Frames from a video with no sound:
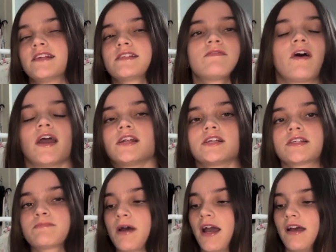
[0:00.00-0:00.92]
as
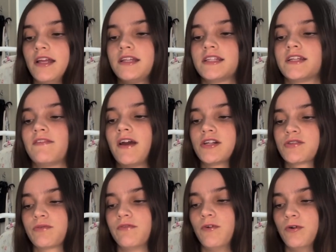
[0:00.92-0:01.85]
dividers. But I like the
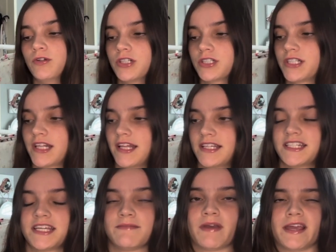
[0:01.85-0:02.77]
dividers with folders because I like
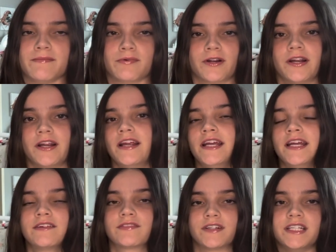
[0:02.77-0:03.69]
to keep paper
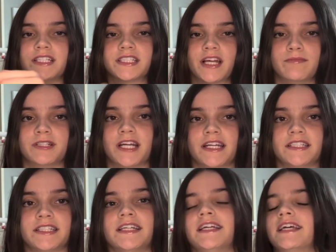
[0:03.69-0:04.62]
for each
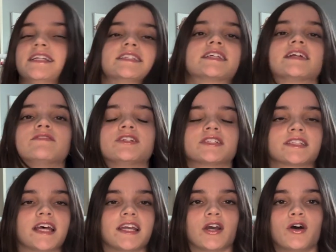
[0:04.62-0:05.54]
subject instead of
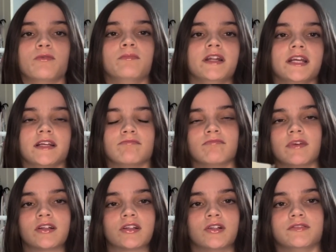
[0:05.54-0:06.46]
just like opening
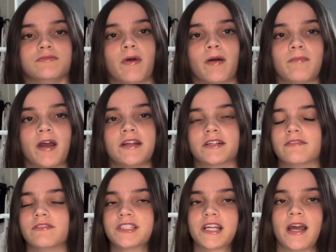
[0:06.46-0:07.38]
and closing my binder
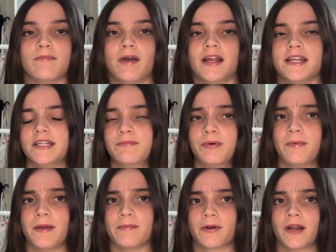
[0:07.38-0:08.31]
every time I need to put
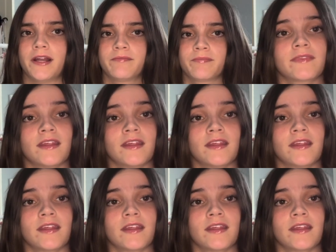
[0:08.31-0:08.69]
paper in.